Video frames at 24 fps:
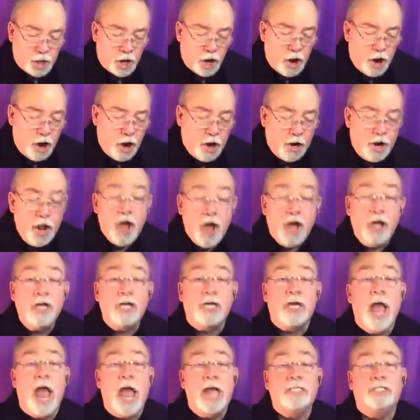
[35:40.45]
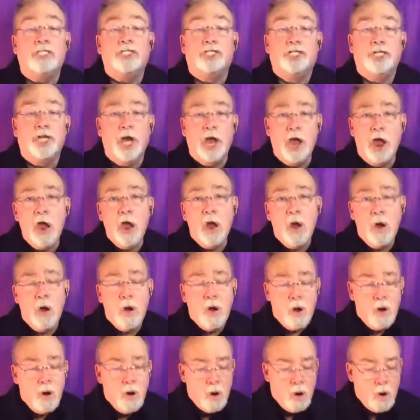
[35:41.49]
turn against
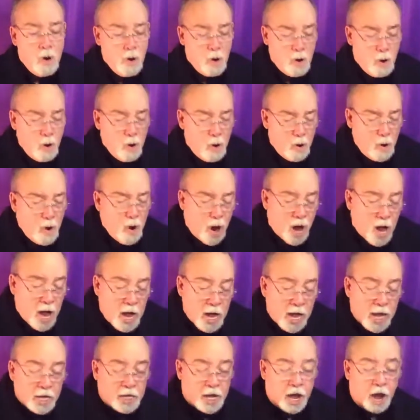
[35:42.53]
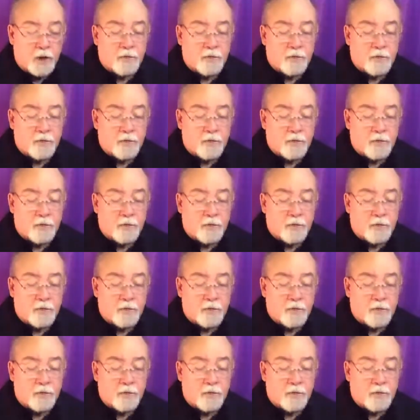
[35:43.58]
you.